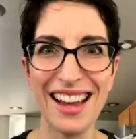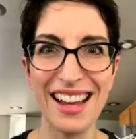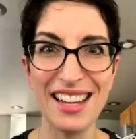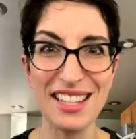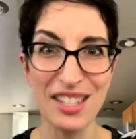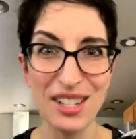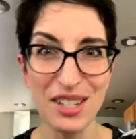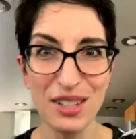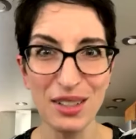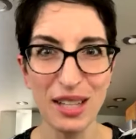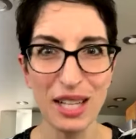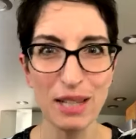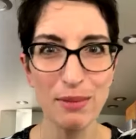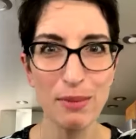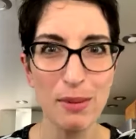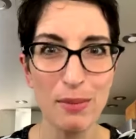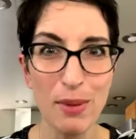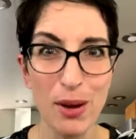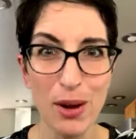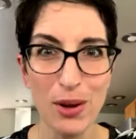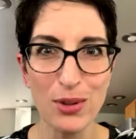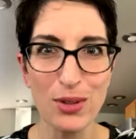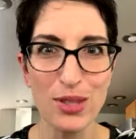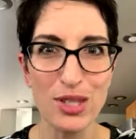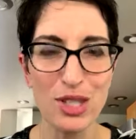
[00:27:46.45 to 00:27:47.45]
I saw you like my
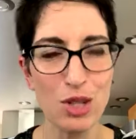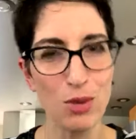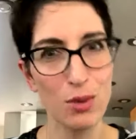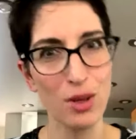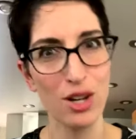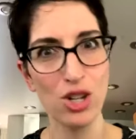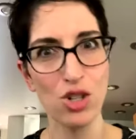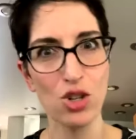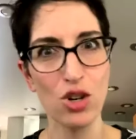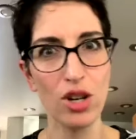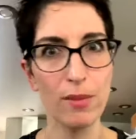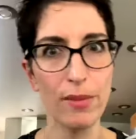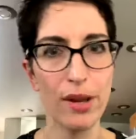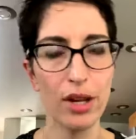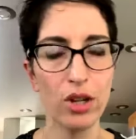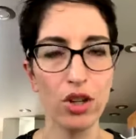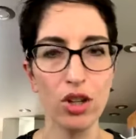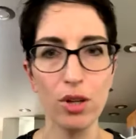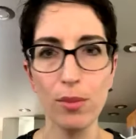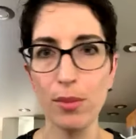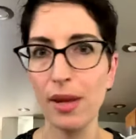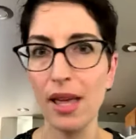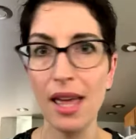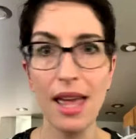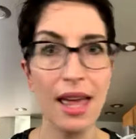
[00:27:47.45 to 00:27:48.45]
post. Do you want to join my
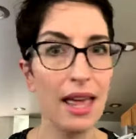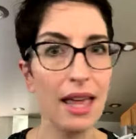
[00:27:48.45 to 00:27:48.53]
group?